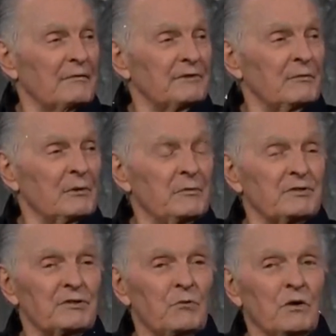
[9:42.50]
Family
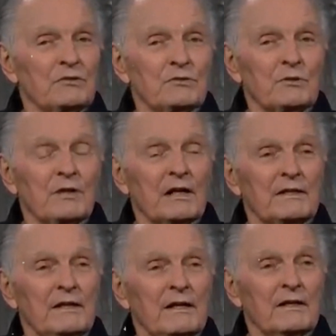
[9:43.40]
was always the
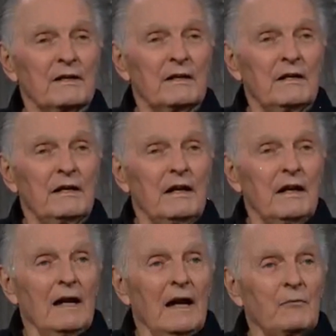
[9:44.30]
top priority.
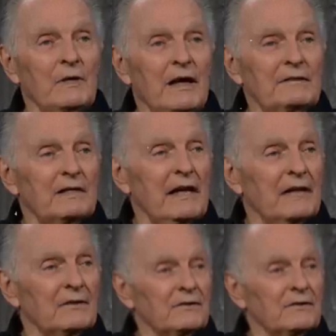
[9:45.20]
Alda's career as